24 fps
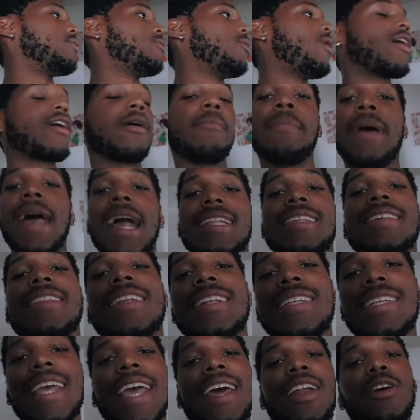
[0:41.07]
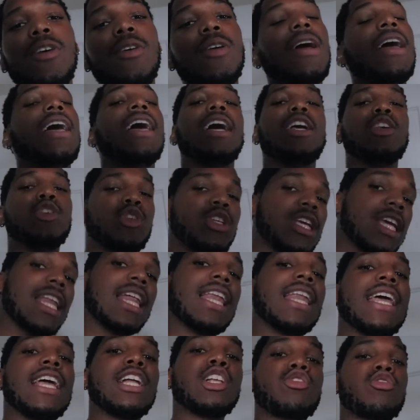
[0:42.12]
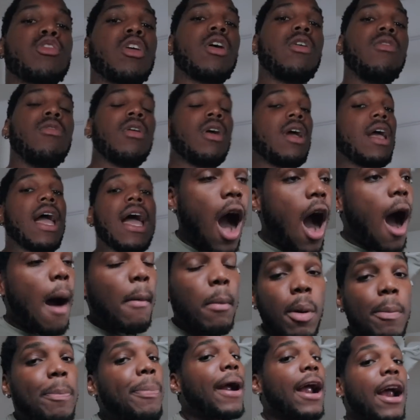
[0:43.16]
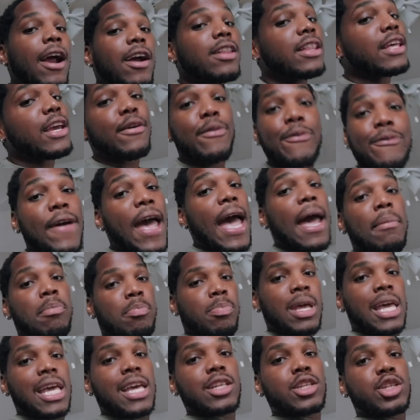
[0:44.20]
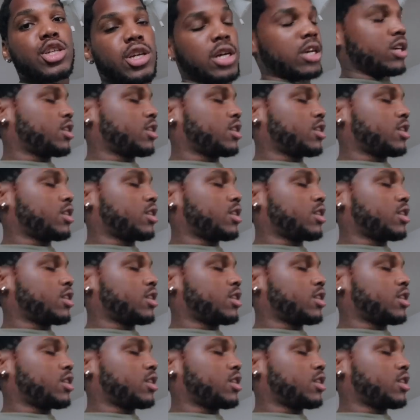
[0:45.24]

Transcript: Welcome back to the channel. You seen an intro? I'm apparently a fat bitch.